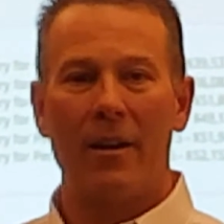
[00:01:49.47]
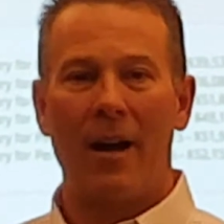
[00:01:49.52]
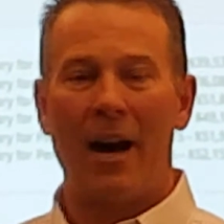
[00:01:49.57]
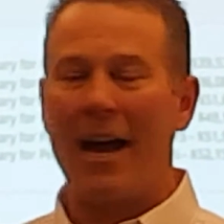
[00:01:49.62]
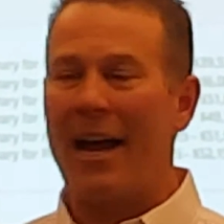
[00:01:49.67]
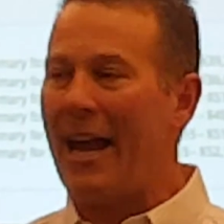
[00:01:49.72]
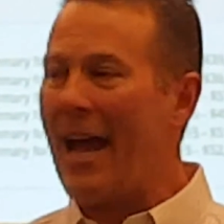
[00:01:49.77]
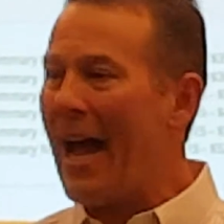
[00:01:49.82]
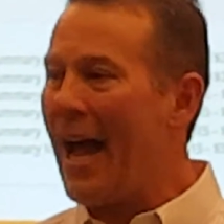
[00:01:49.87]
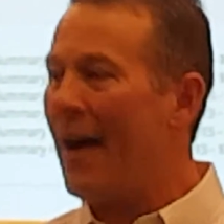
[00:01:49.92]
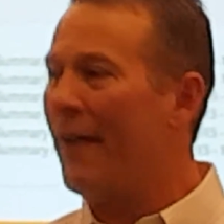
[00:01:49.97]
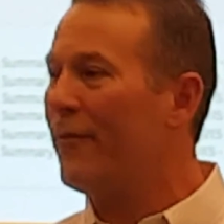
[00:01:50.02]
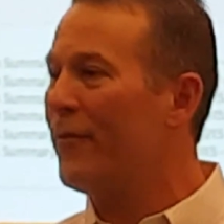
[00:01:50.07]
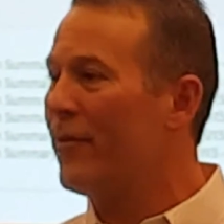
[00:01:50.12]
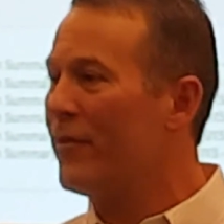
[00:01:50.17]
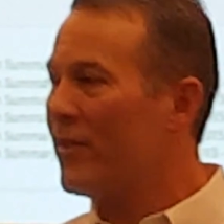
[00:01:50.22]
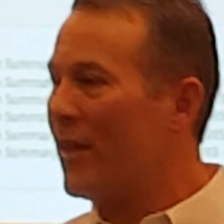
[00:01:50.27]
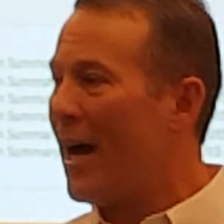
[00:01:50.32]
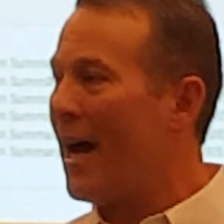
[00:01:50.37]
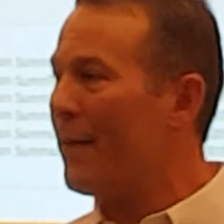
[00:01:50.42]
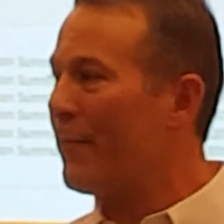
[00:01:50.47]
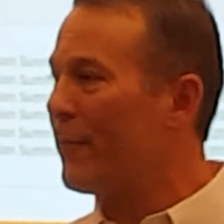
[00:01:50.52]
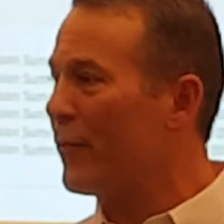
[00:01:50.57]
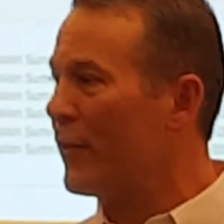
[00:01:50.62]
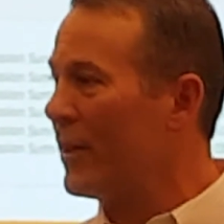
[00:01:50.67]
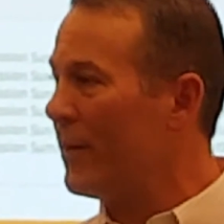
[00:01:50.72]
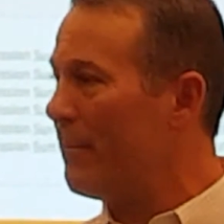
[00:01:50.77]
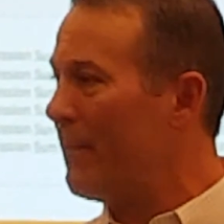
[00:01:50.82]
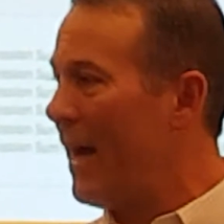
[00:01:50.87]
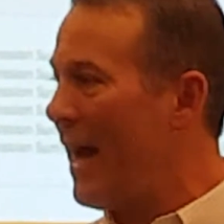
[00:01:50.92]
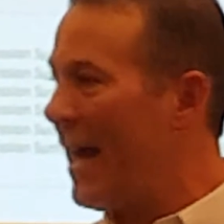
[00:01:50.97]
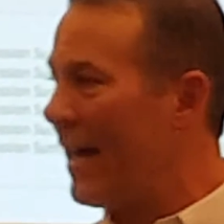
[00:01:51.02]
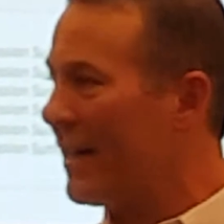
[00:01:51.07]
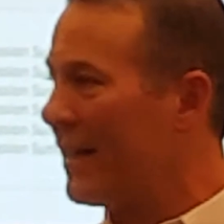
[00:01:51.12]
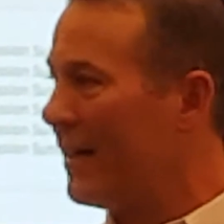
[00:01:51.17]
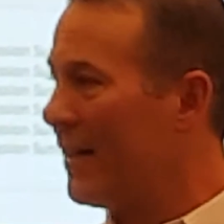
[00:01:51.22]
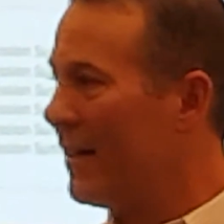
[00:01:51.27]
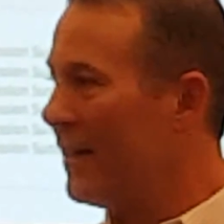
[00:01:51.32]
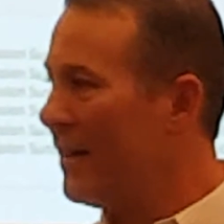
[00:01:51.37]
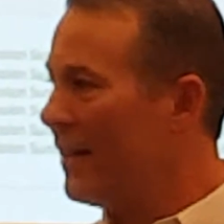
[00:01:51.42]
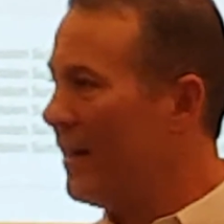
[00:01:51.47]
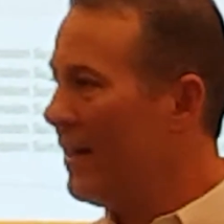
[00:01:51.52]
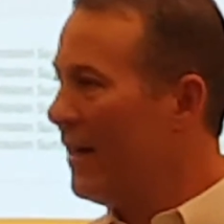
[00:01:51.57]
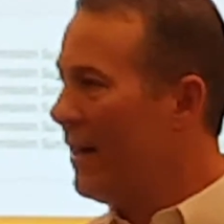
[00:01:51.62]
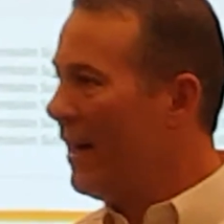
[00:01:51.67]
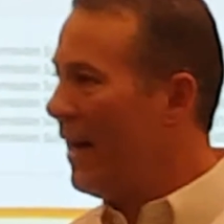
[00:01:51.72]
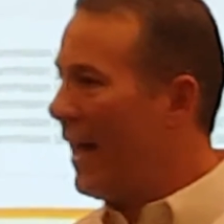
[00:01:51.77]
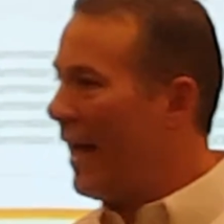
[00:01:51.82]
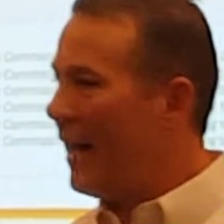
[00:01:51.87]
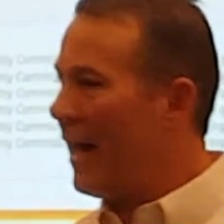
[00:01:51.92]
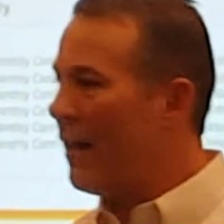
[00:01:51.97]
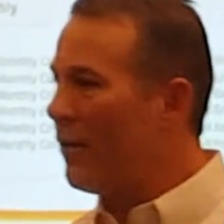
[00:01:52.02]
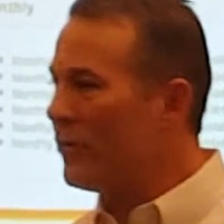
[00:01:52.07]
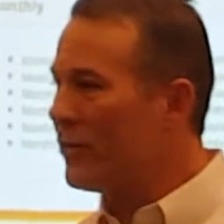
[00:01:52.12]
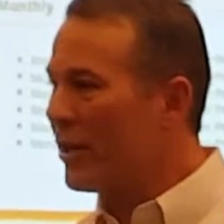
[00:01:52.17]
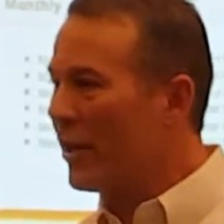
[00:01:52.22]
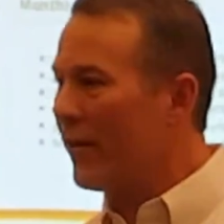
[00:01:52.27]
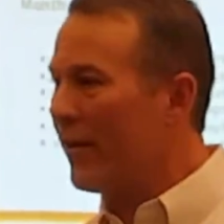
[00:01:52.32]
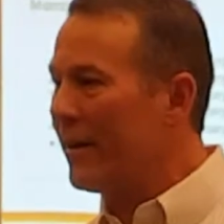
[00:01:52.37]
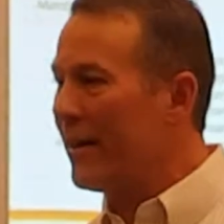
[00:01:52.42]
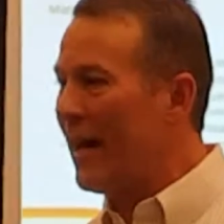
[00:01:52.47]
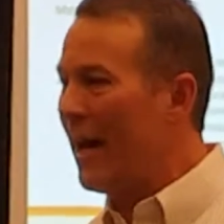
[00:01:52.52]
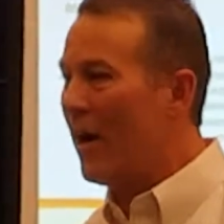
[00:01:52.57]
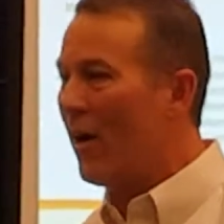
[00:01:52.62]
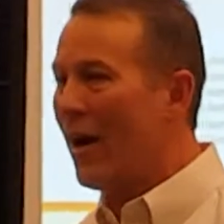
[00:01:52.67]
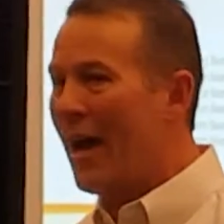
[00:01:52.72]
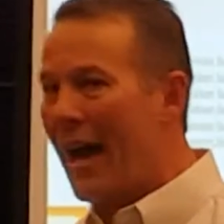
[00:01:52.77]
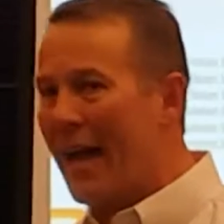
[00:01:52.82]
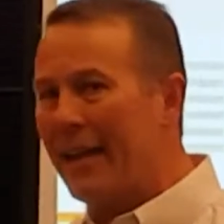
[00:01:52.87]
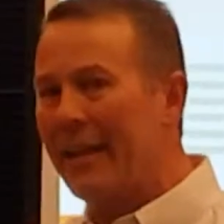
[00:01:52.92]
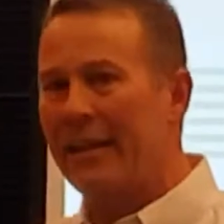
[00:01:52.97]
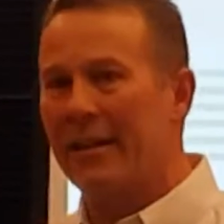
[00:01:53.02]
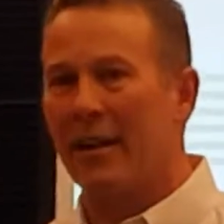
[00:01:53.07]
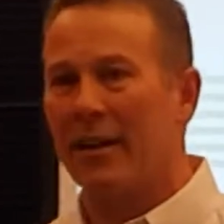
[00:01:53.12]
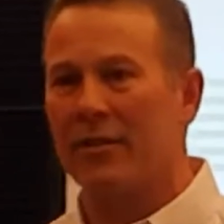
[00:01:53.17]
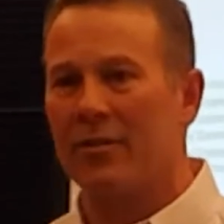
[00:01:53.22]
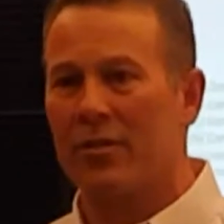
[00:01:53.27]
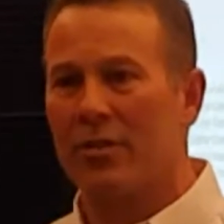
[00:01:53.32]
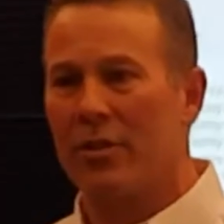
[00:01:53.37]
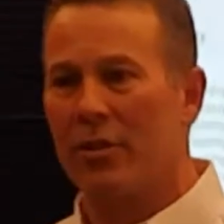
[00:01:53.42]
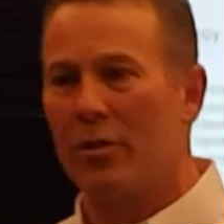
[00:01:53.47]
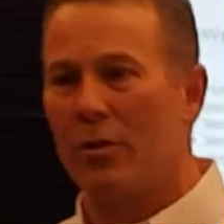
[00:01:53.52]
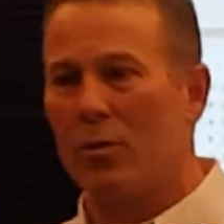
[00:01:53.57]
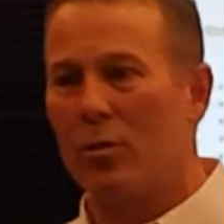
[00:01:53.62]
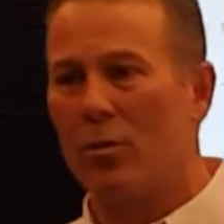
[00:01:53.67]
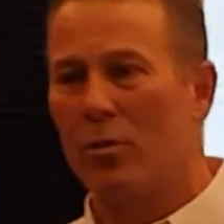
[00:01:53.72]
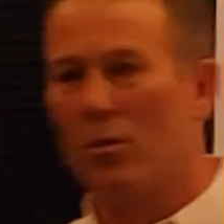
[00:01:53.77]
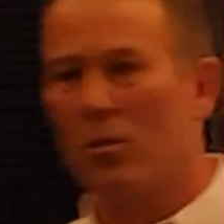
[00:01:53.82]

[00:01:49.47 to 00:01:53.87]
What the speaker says: I have time freedom back. And I will tell you right now, Eddie does too.